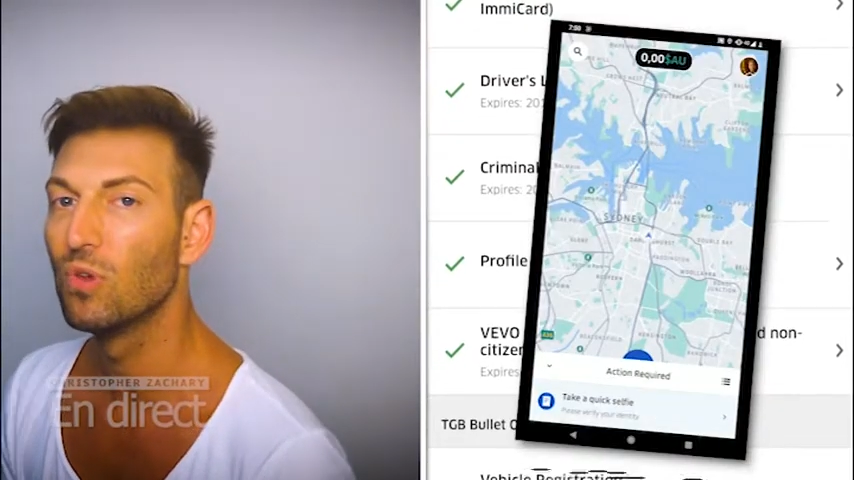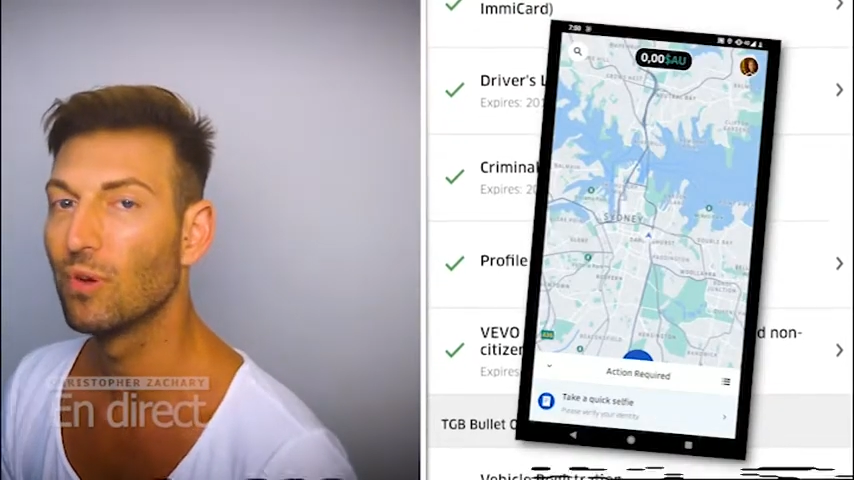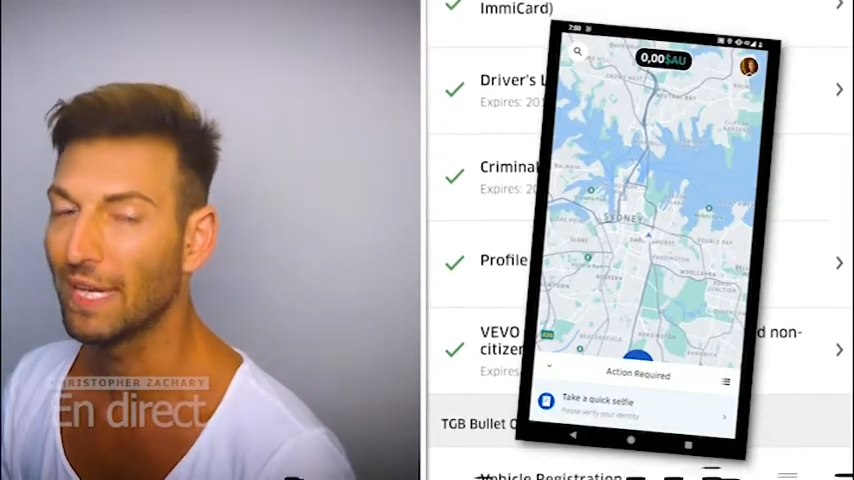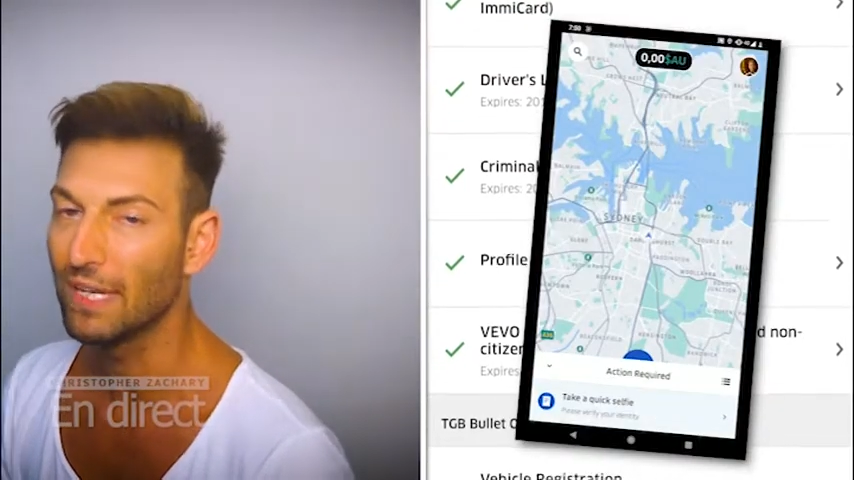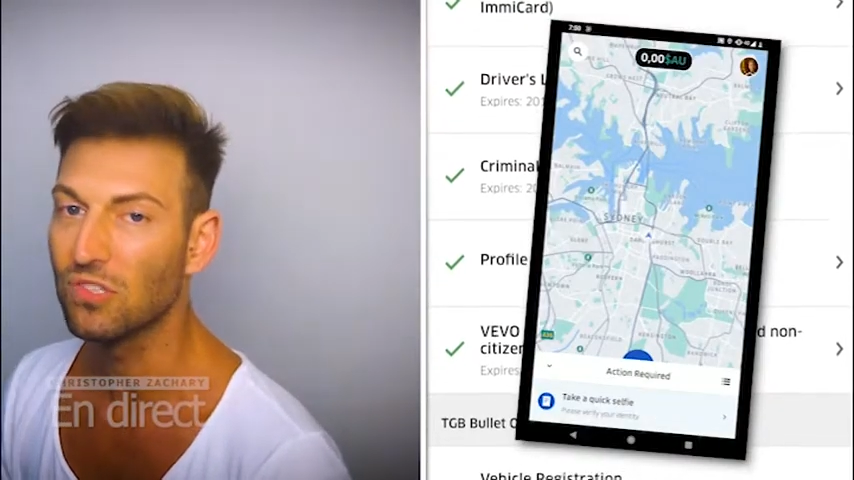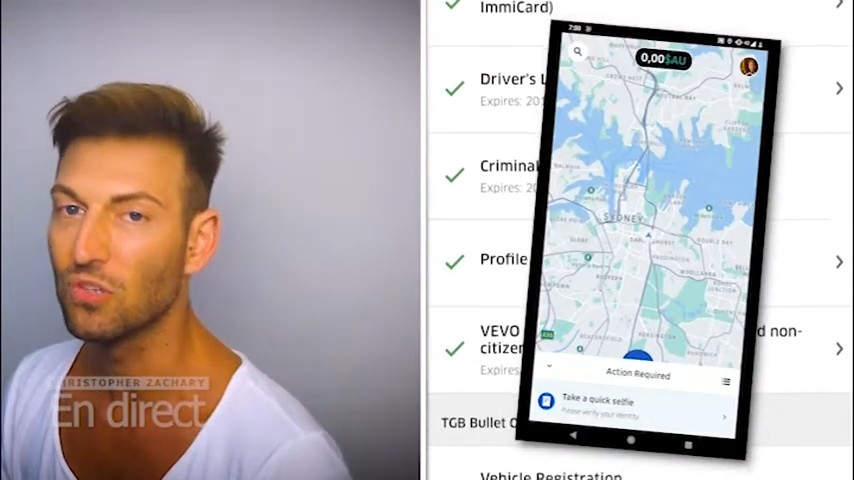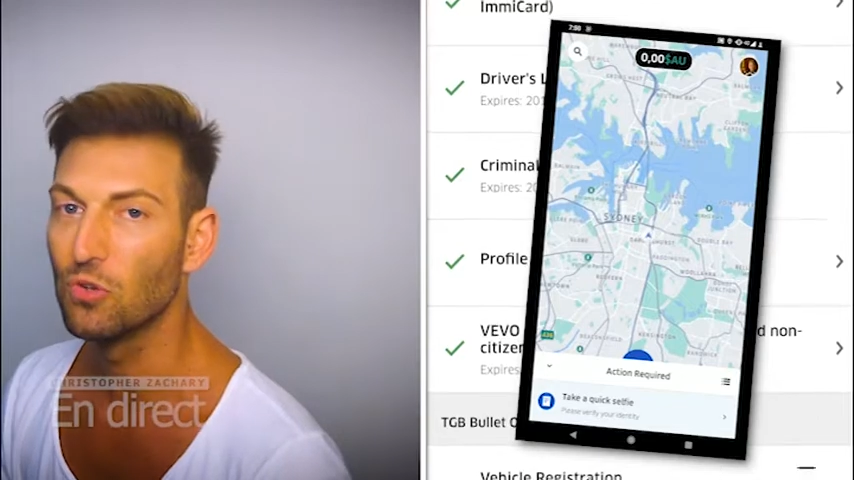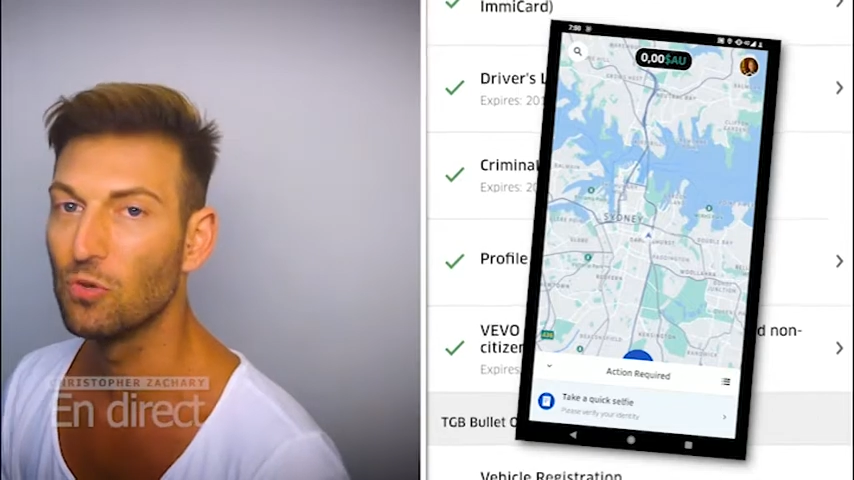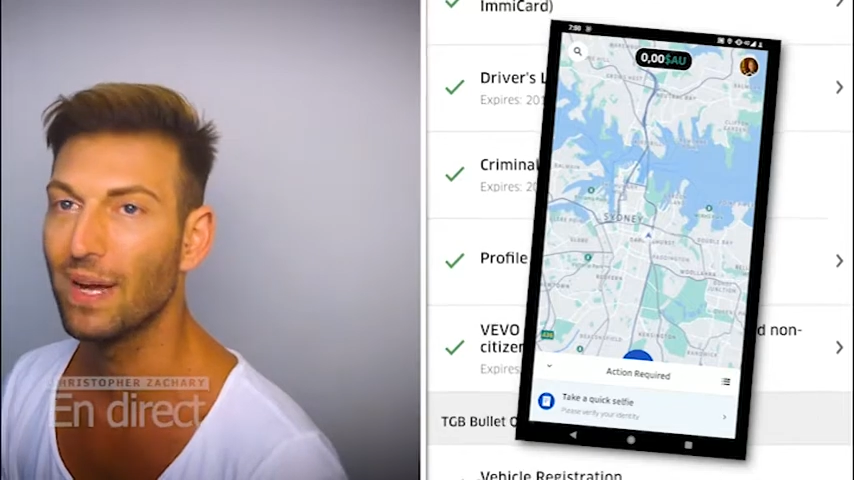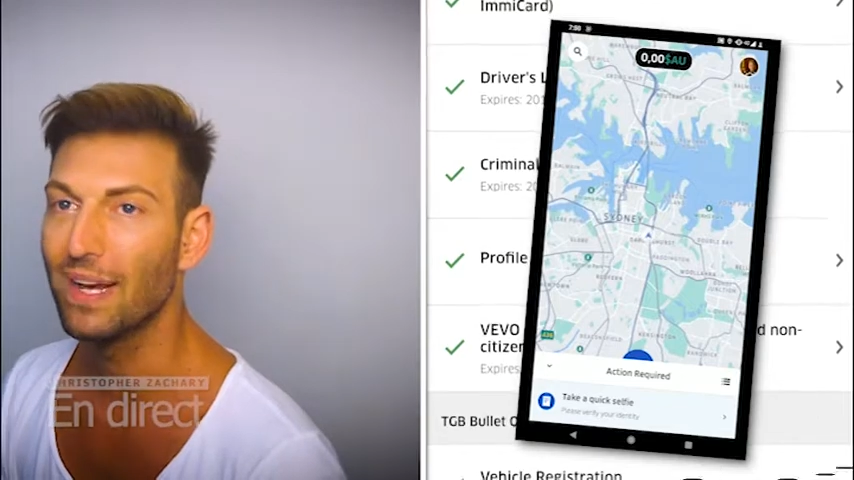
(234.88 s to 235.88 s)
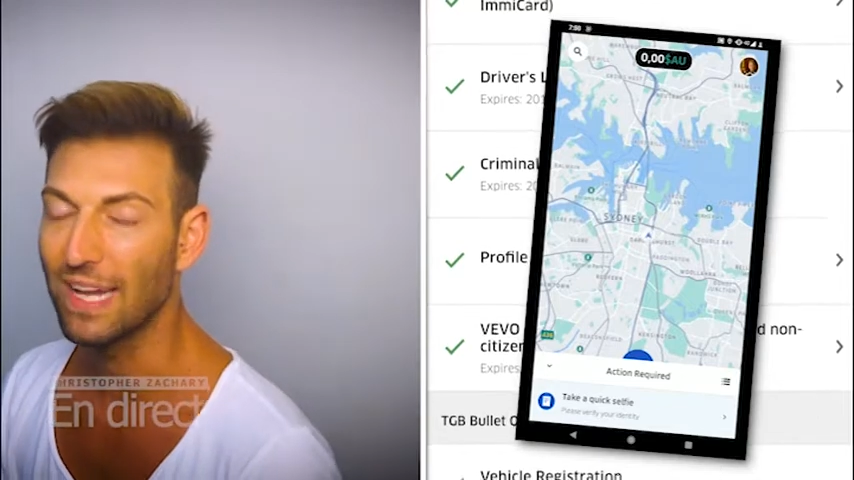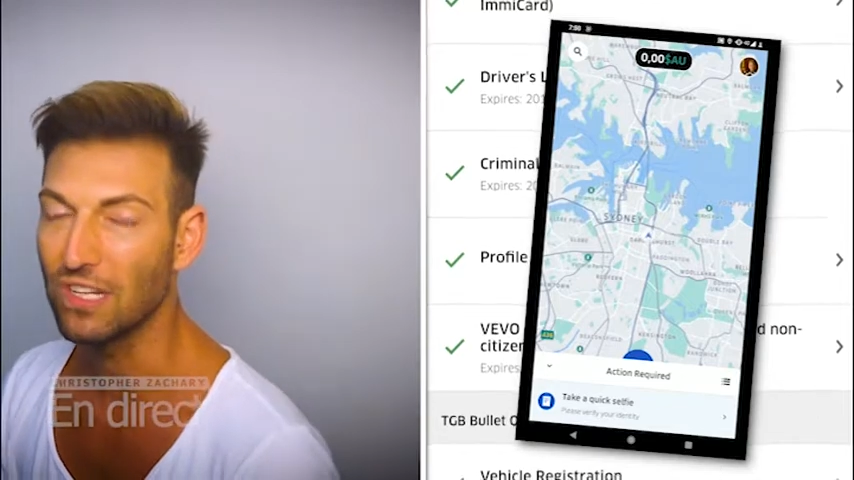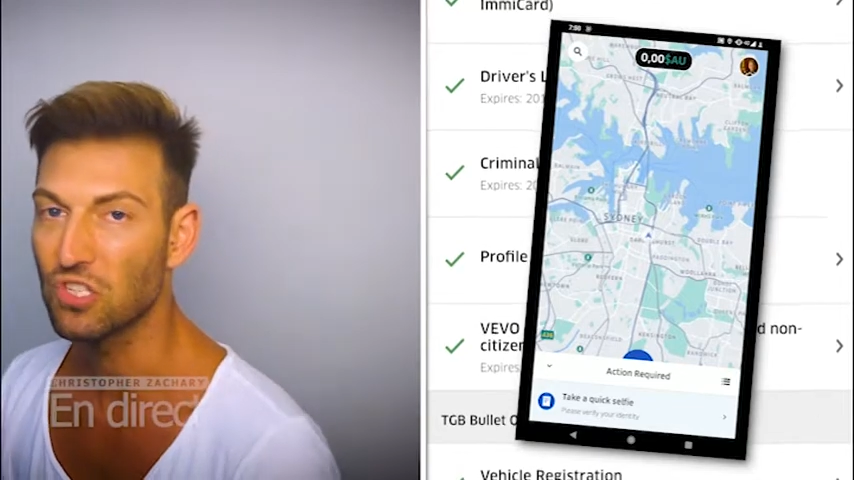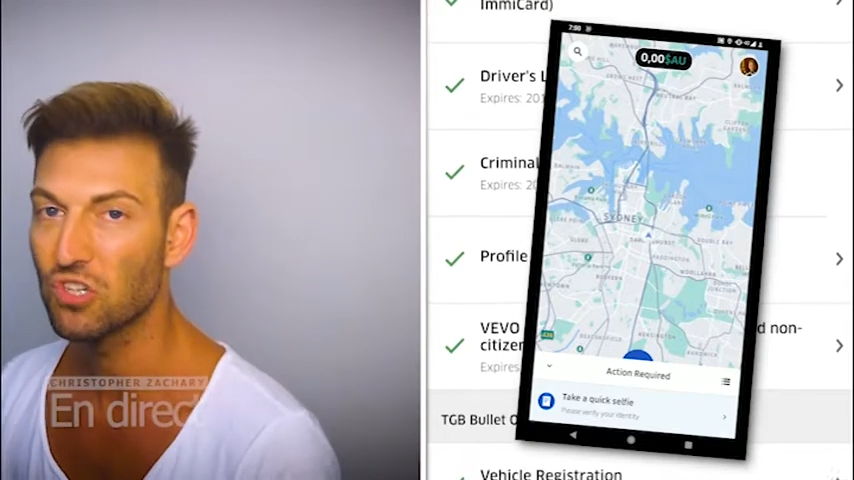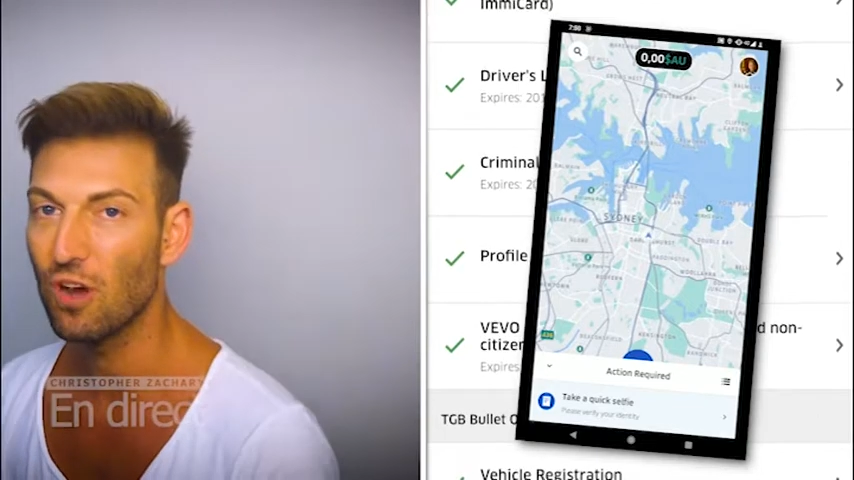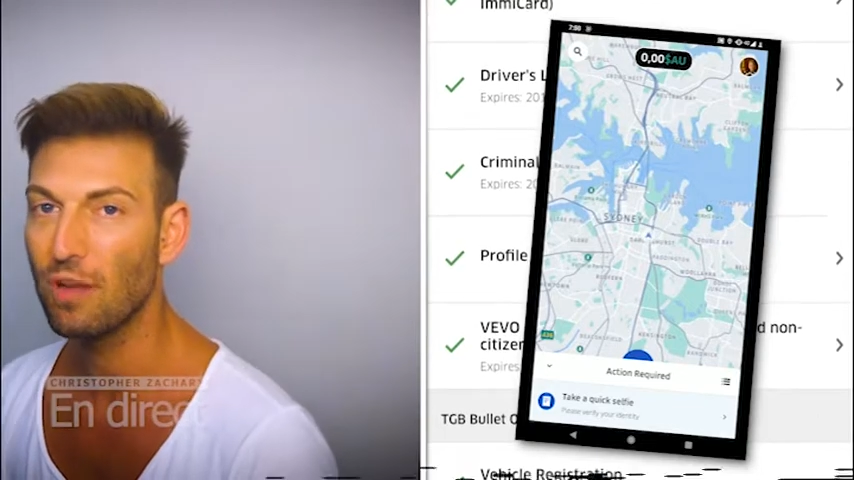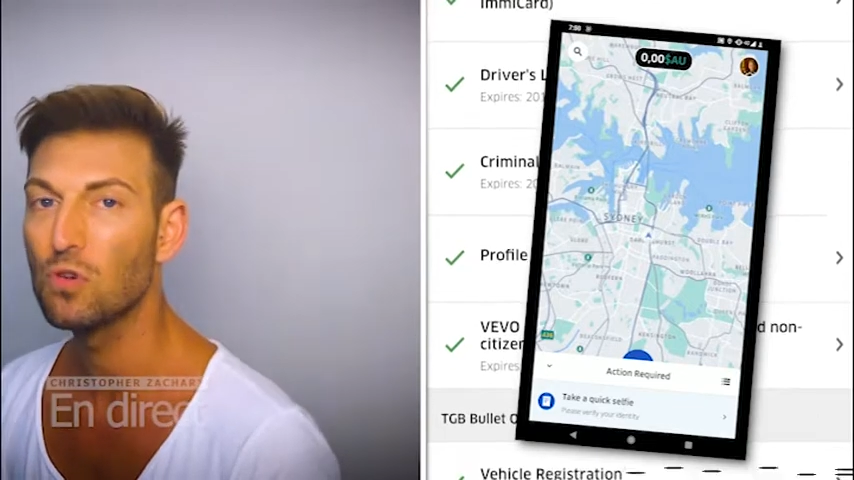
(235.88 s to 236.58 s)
log into Uber each time,